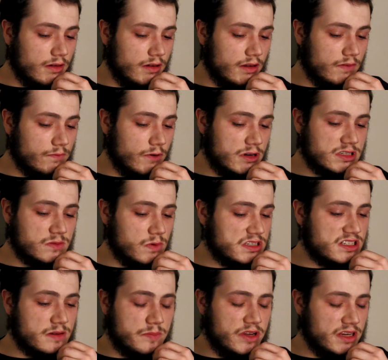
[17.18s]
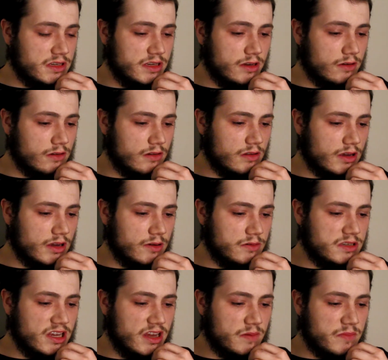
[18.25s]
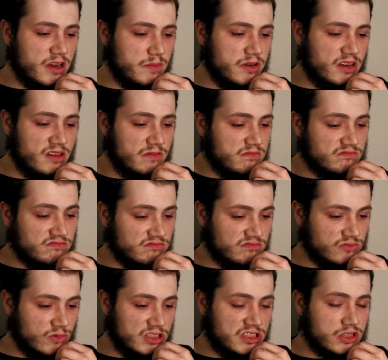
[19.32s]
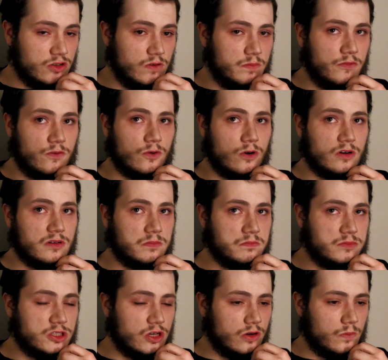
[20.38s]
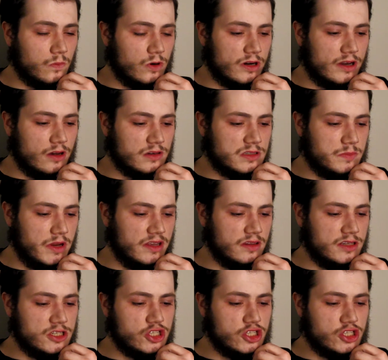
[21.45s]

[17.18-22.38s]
And at first, it wasn't a big deal. I would take maybe one scoop before certain workouts, mainly